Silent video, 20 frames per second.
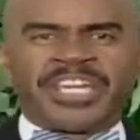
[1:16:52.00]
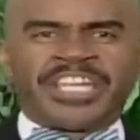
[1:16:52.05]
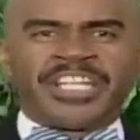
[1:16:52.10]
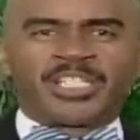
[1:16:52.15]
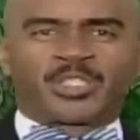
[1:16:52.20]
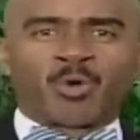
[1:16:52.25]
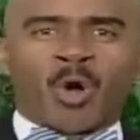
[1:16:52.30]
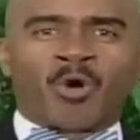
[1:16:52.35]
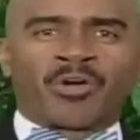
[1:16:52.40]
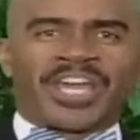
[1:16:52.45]

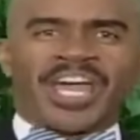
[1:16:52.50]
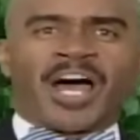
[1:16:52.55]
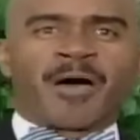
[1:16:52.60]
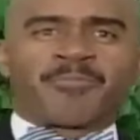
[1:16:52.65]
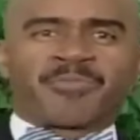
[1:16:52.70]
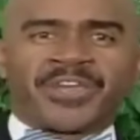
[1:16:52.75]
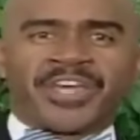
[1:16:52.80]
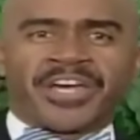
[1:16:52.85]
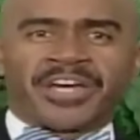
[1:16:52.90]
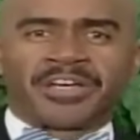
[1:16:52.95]
bees won't
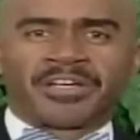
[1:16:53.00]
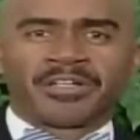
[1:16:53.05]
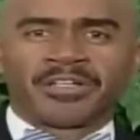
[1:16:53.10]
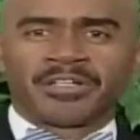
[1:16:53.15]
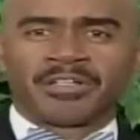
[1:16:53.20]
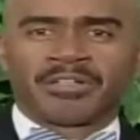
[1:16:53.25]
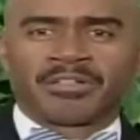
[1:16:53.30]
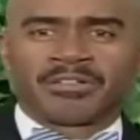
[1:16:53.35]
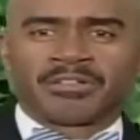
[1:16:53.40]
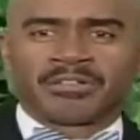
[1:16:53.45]
help you.
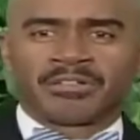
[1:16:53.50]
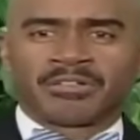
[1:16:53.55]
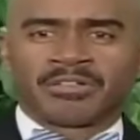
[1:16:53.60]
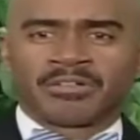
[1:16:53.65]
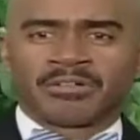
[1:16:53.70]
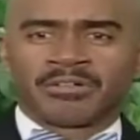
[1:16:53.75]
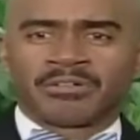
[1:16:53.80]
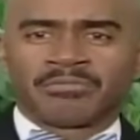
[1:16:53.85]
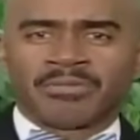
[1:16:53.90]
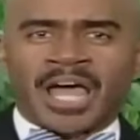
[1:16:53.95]
No, they won't.